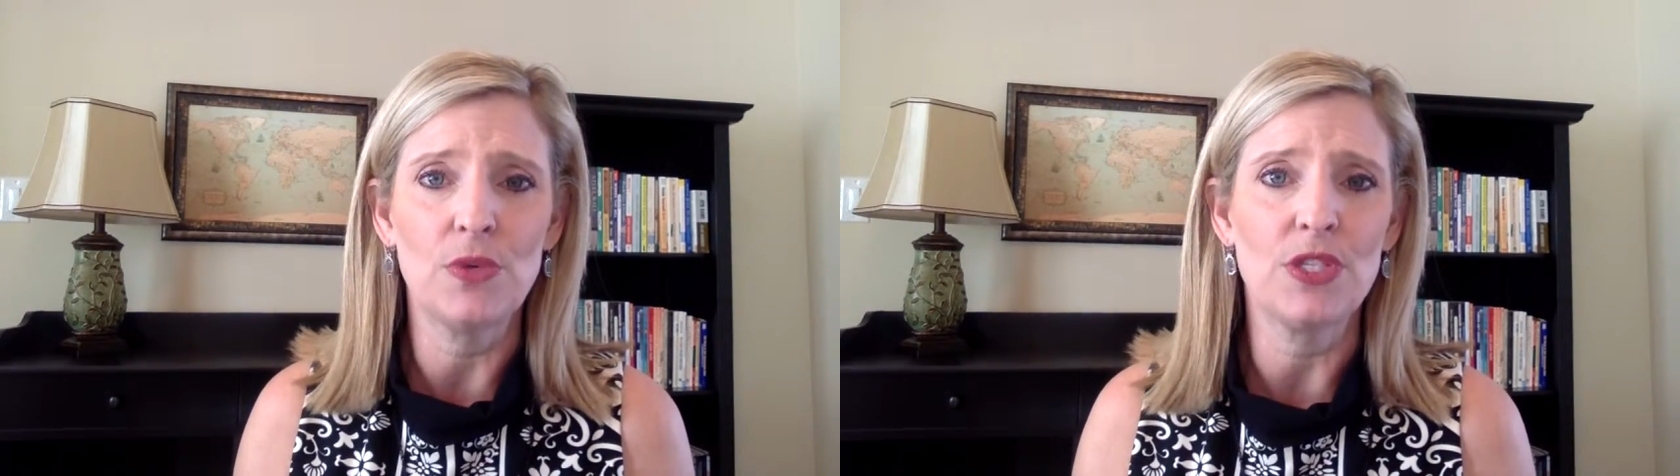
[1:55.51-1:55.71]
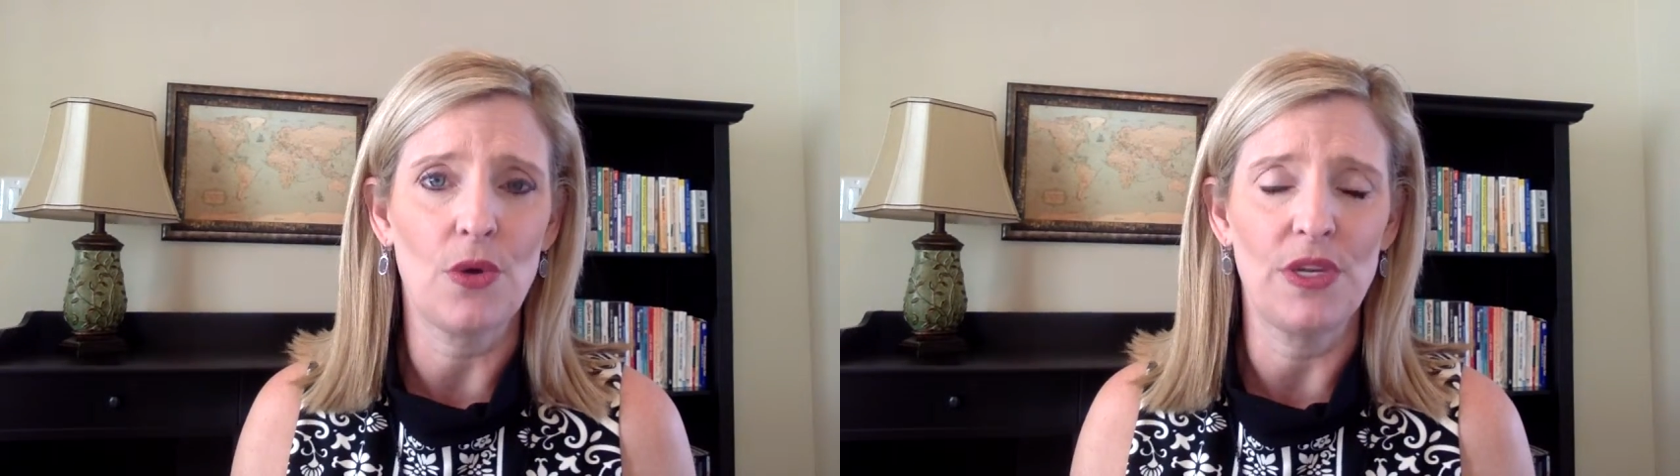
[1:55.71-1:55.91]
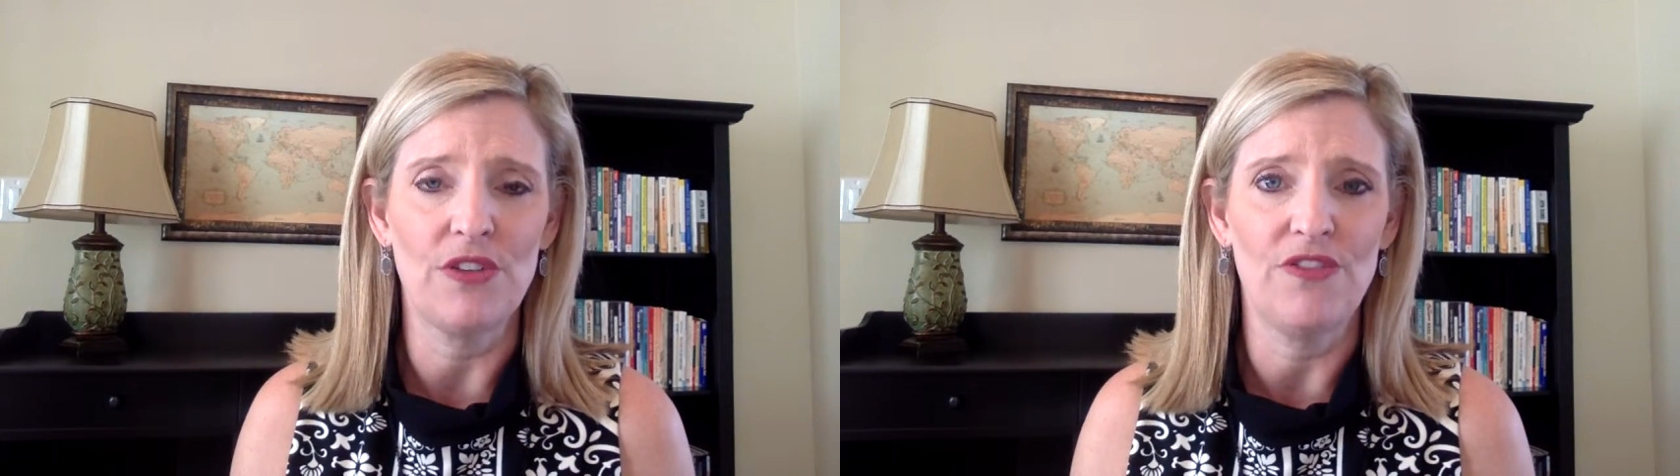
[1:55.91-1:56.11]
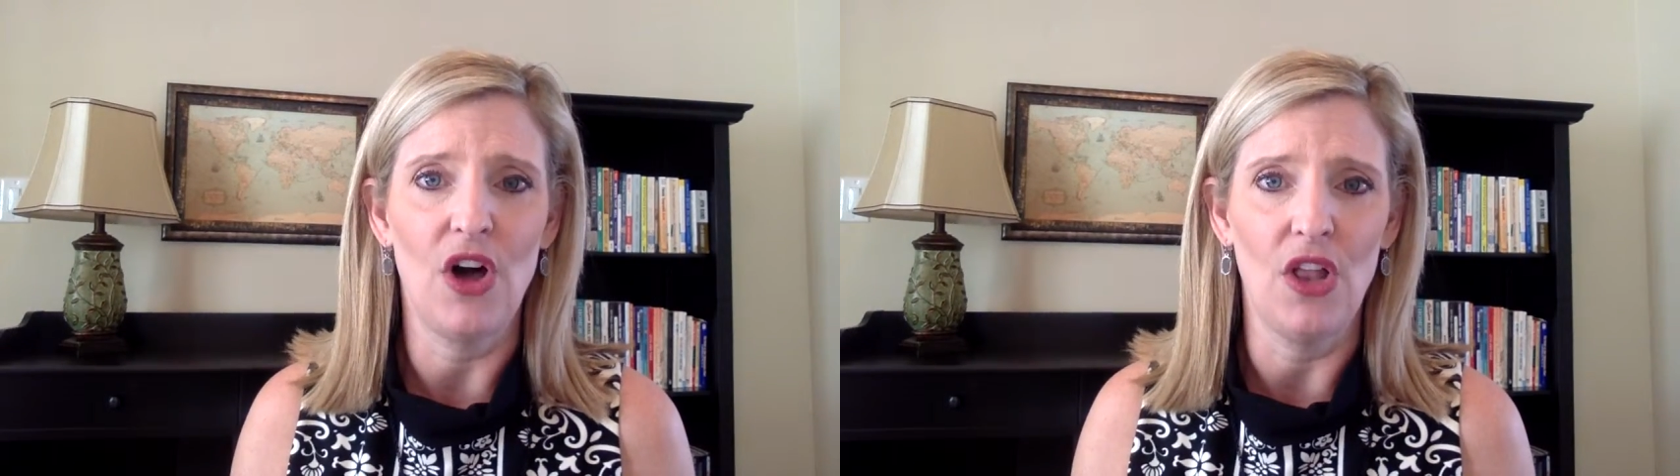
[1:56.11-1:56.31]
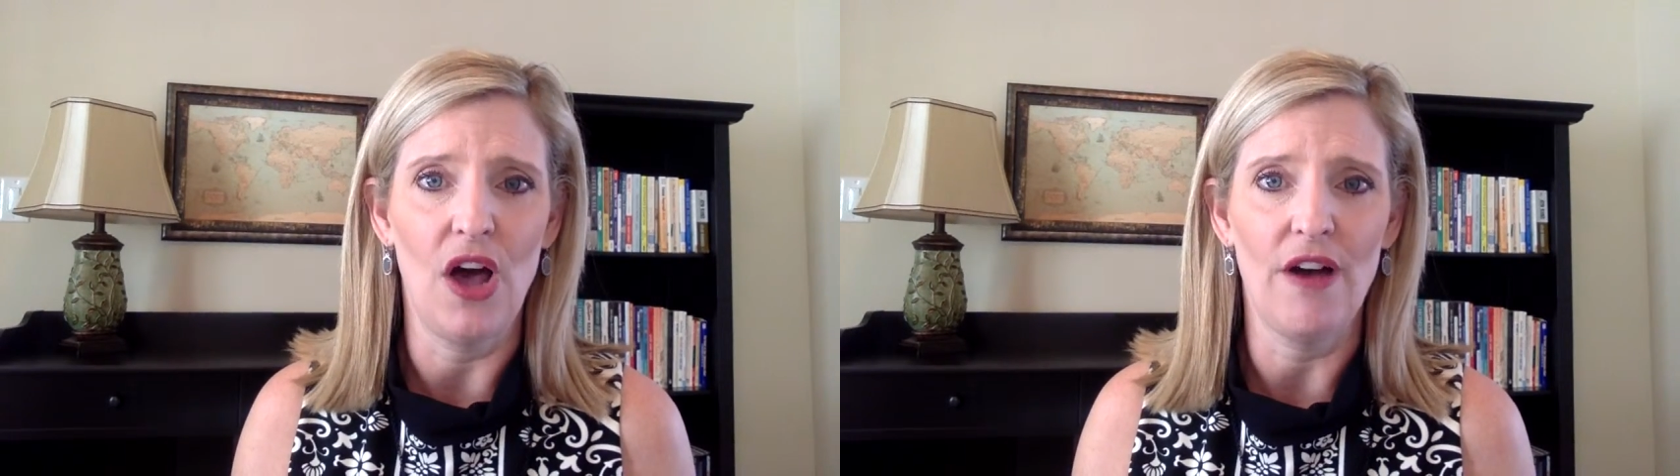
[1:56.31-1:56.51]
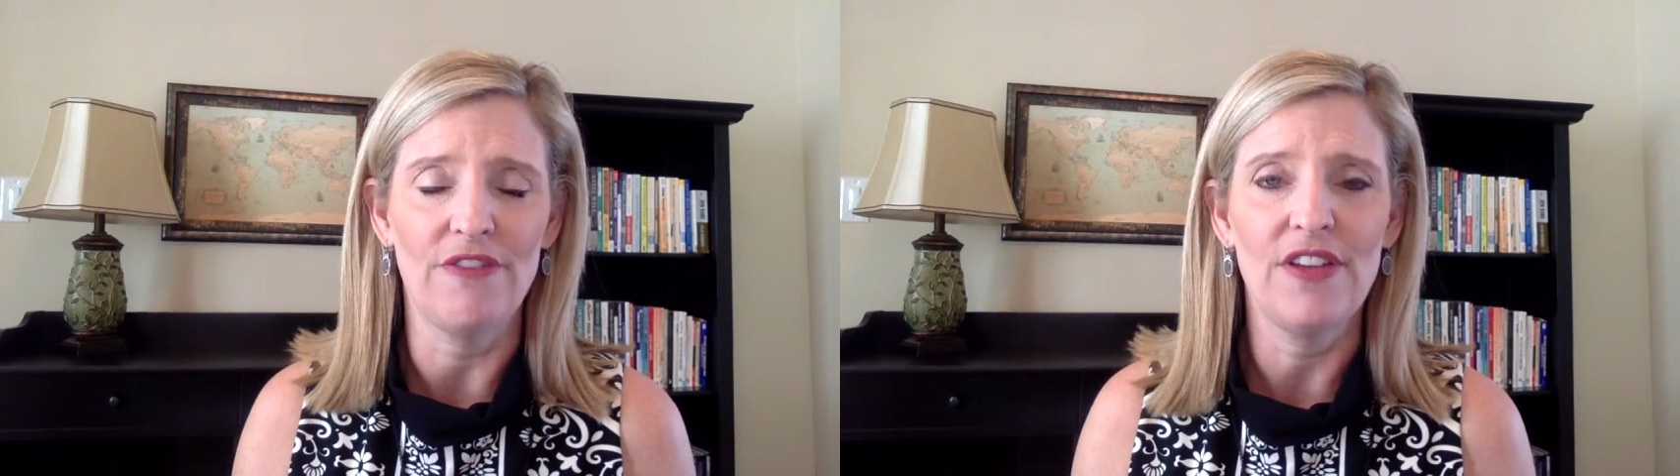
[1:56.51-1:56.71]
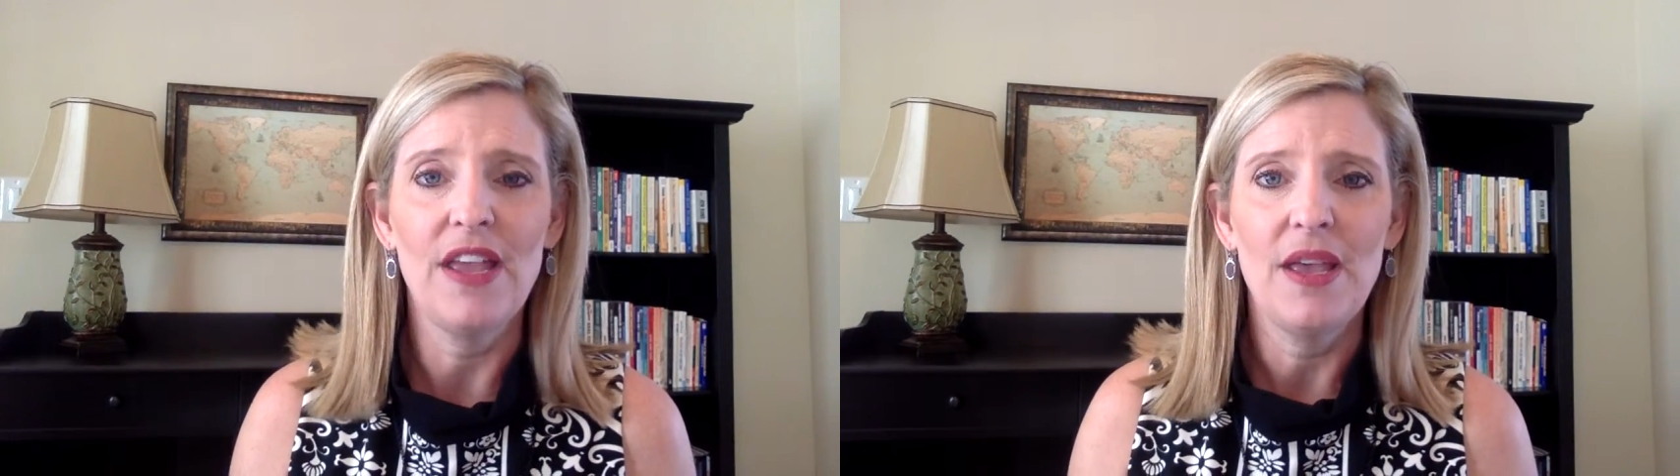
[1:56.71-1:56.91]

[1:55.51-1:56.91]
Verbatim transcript: is going to fall off.